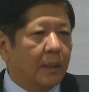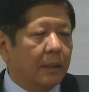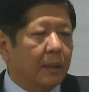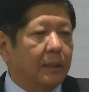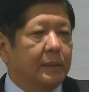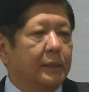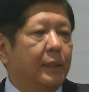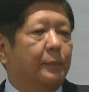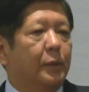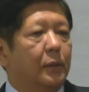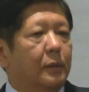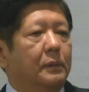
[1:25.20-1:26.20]

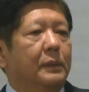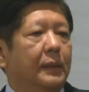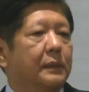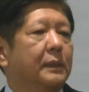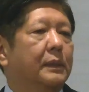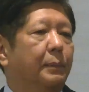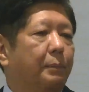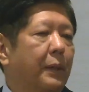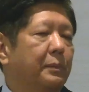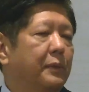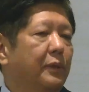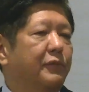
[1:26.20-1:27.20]
ATMO and the
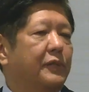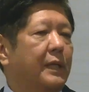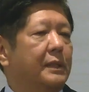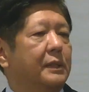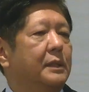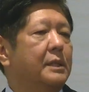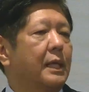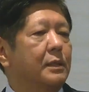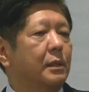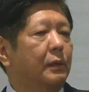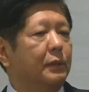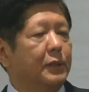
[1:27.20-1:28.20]
Department of Science and
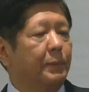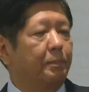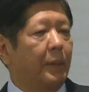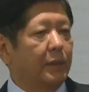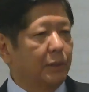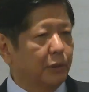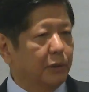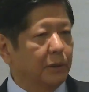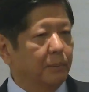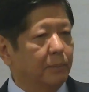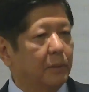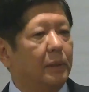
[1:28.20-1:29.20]
Technology
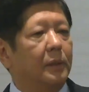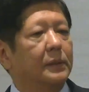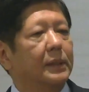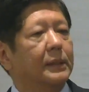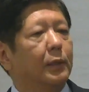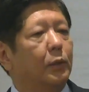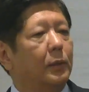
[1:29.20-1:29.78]
partnership on an